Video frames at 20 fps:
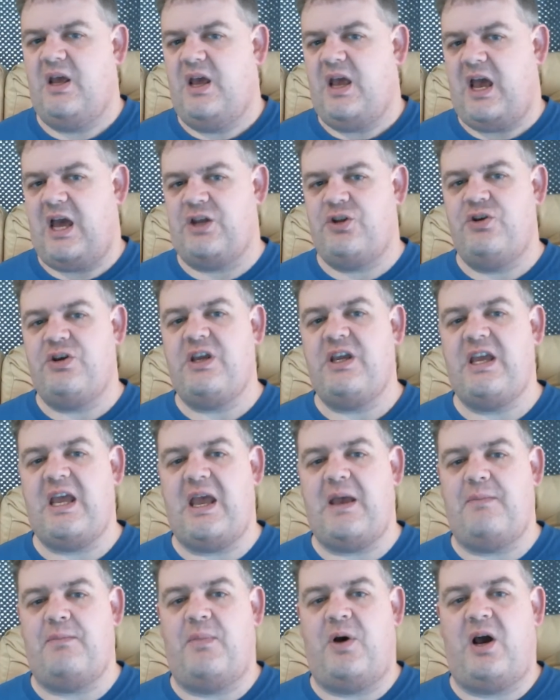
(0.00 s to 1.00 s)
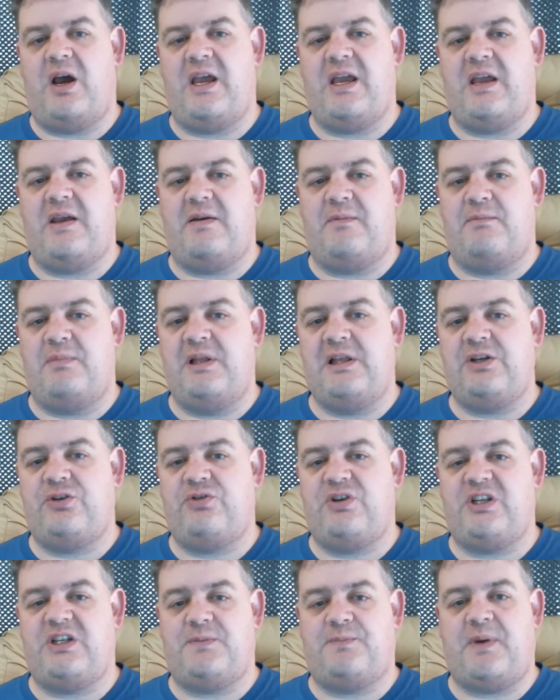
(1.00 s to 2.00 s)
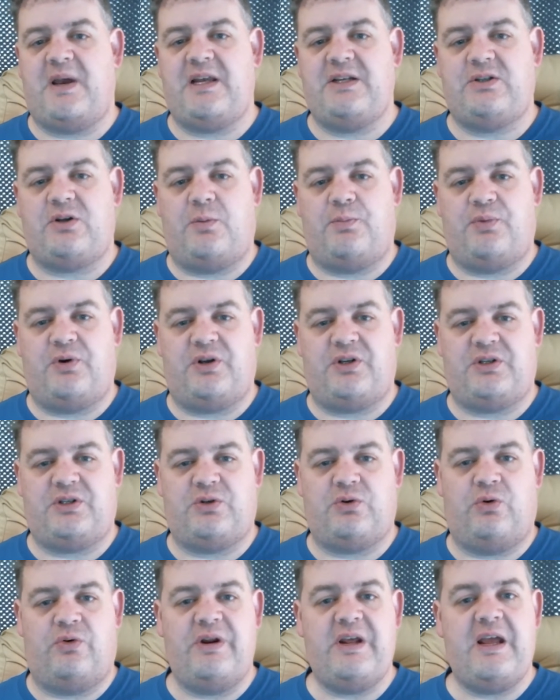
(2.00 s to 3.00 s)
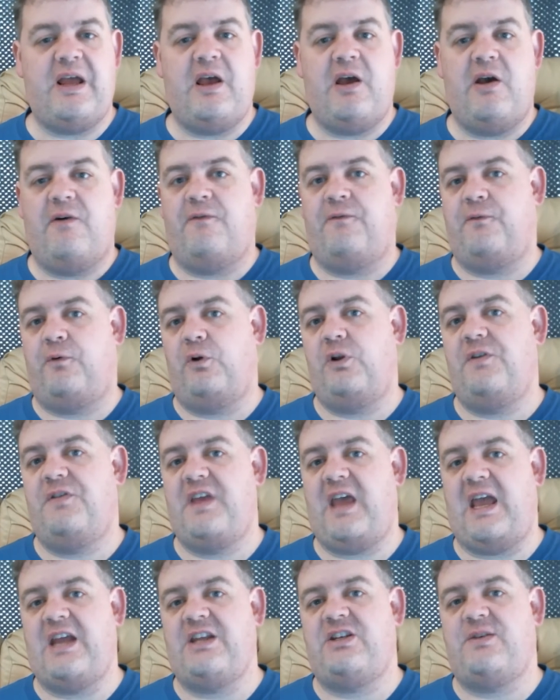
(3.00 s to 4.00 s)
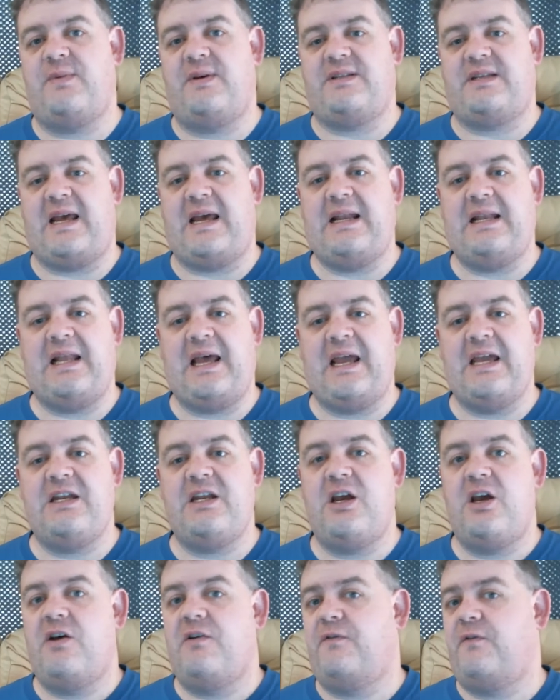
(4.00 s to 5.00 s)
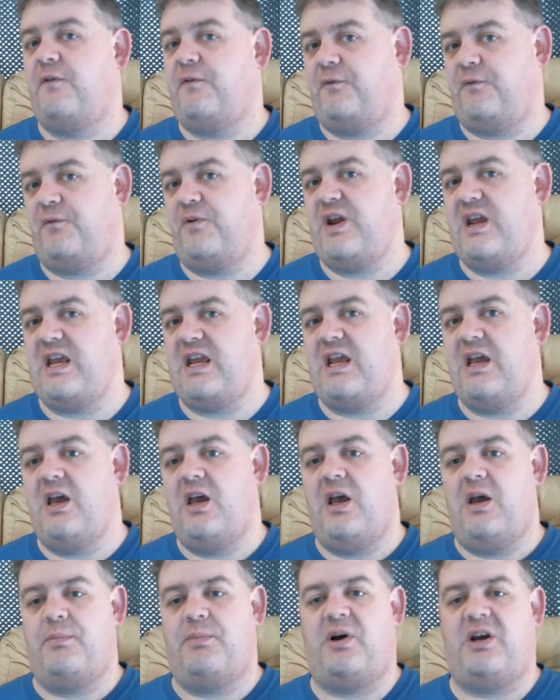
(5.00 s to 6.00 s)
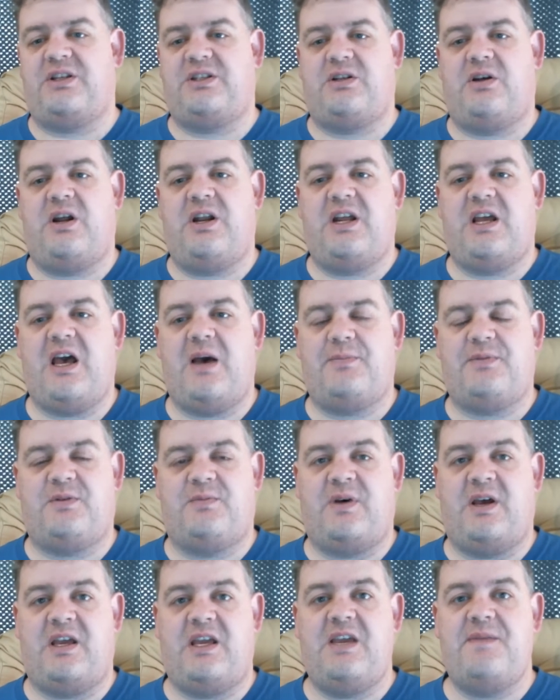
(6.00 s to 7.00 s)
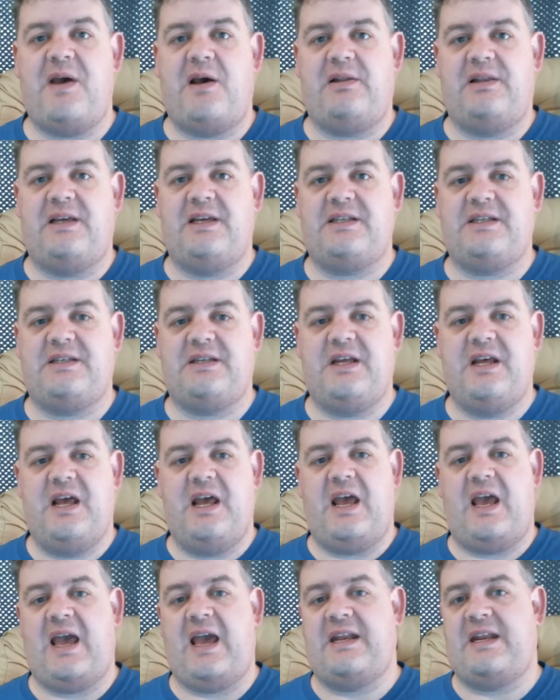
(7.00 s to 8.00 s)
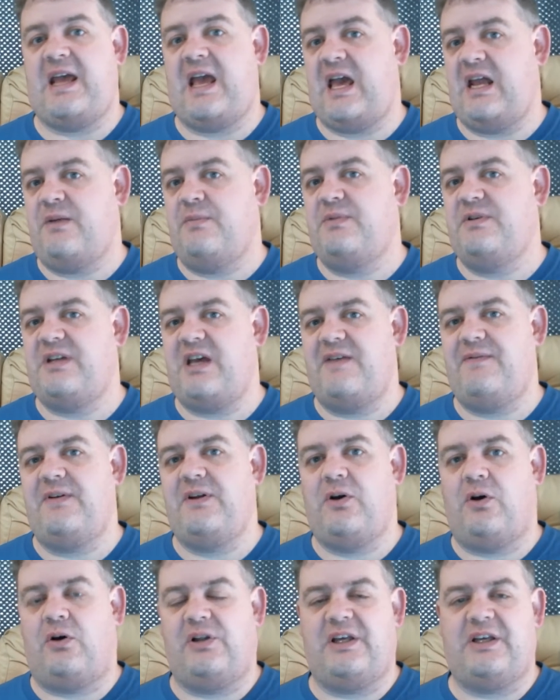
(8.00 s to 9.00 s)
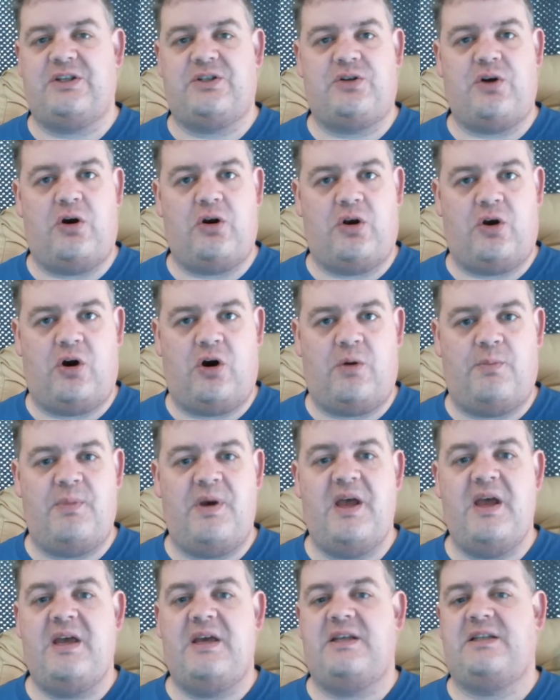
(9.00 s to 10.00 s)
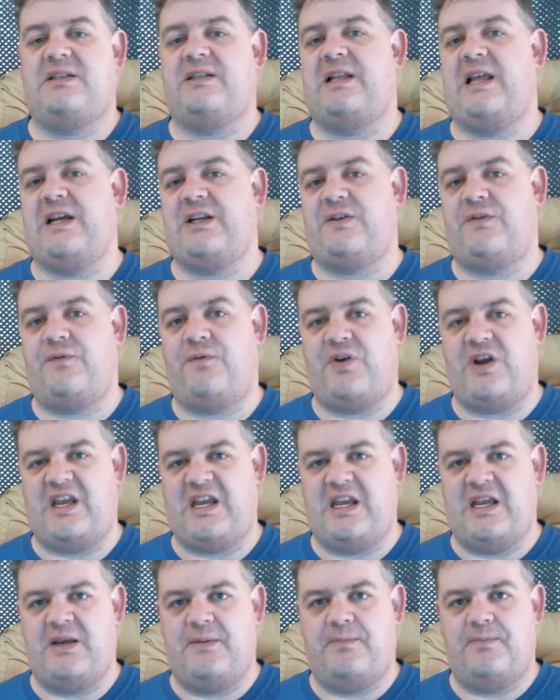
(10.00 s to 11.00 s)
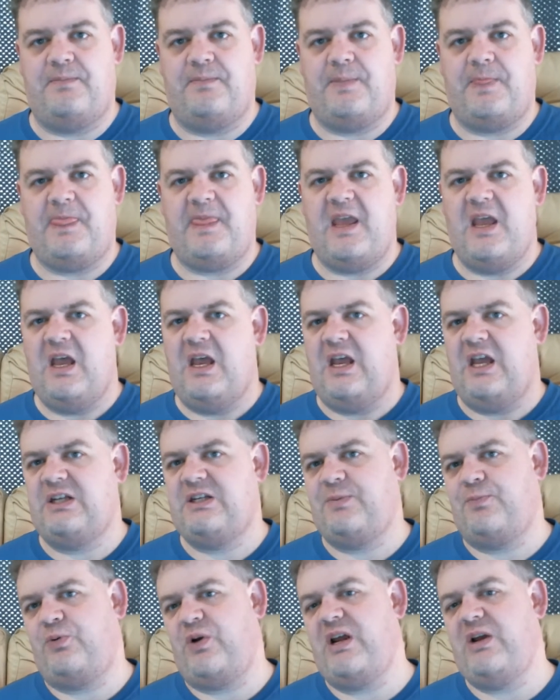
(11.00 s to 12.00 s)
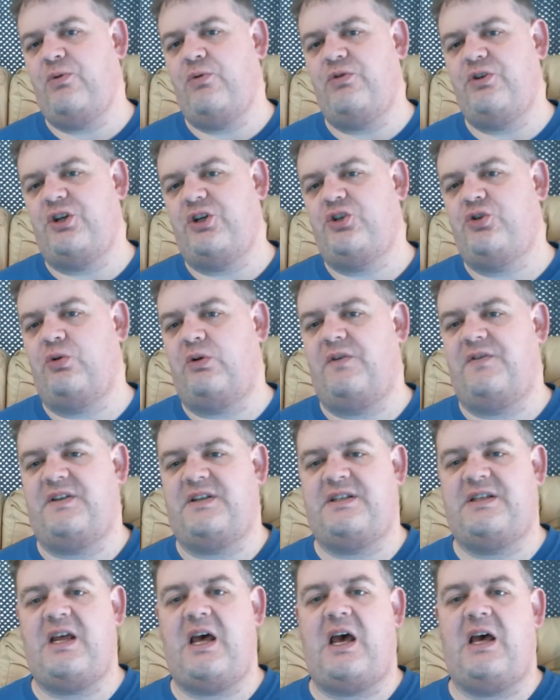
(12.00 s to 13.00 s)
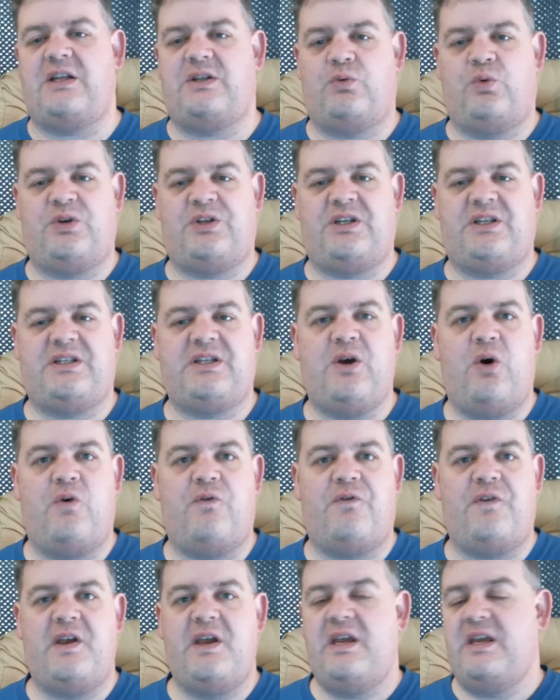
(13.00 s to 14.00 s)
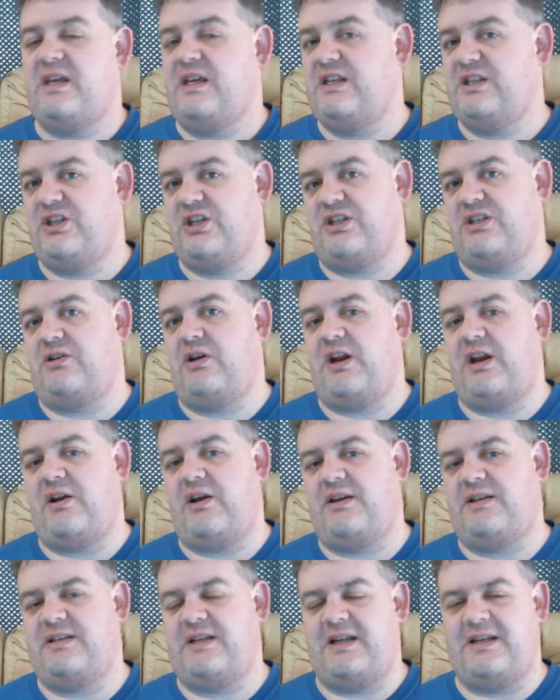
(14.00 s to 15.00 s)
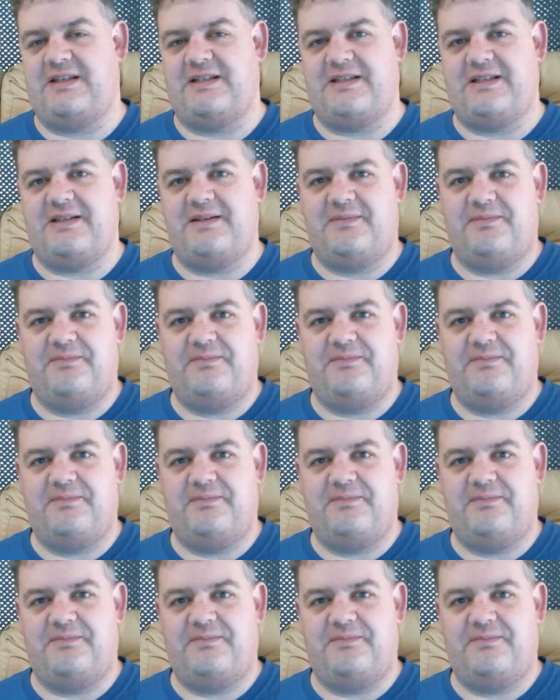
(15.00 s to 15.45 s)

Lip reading: And you can get my military space opera story, Fall of the HMS Adelaide, for free by signing up to my email list at adamdavidcollings.com/free. It's a prequel to Jewel of the Stars, which itself is just 99 cents.